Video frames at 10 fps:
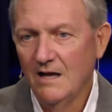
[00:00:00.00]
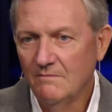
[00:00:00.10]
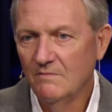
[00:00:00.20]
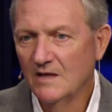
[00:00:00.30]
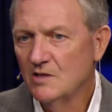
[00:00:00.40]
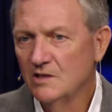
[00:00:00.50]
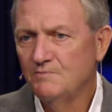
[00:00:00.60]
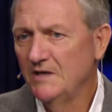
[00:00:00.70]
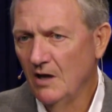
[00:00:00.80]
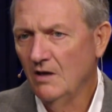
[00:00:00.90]
Let's just
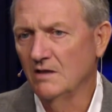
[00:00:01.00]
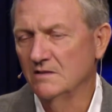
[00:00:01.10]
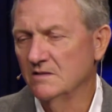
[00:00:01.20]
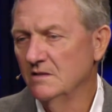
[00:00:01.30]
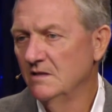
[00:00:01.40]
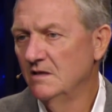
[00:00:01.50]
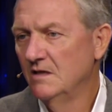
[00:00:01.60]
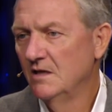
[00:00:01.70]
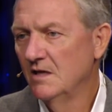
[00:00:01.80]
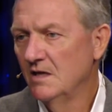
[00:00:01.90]
be honest.
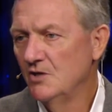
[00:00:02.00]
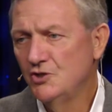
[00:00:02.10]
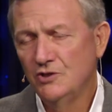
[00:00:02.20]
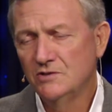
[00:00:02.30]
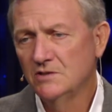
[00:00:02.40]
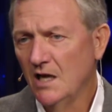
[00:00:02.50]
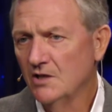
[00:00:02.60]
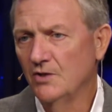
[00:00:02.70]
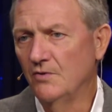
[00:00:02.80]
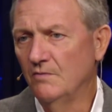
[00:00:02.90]
You choose not
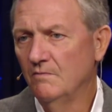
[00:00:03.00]
to.